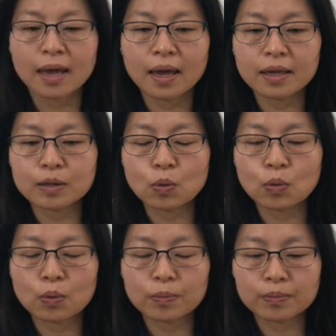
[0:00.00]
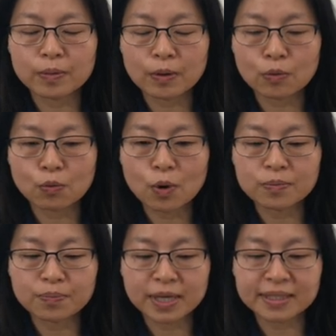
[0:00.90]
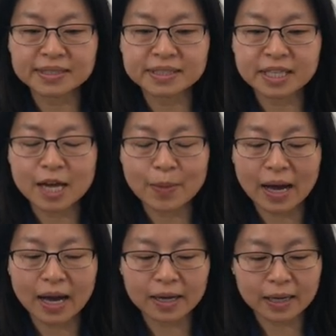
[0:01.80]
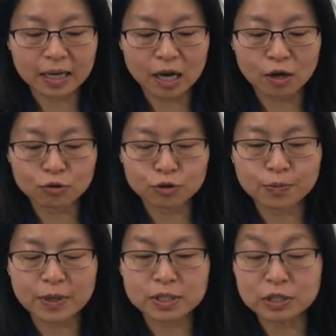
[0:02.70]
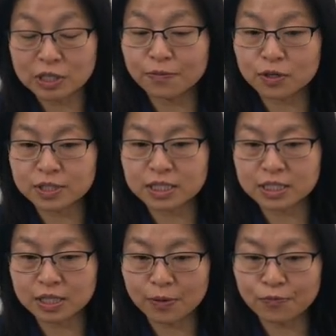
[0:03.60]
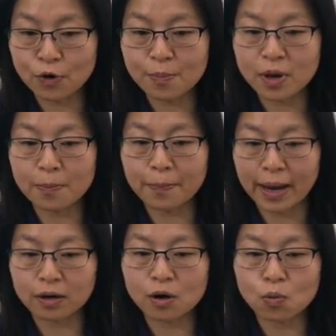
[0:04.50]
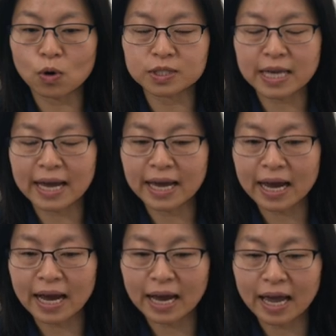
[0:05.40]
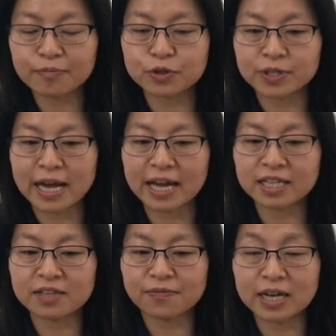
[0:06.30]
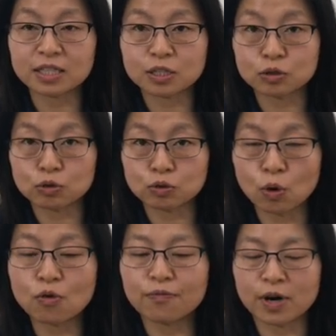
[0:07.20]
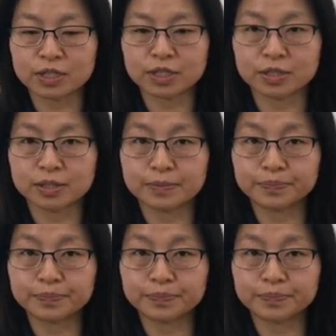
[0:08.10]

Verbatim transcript: And one big uh, step I uh, could basically reverse this uh, firmware better was I, after the identifying these log functions.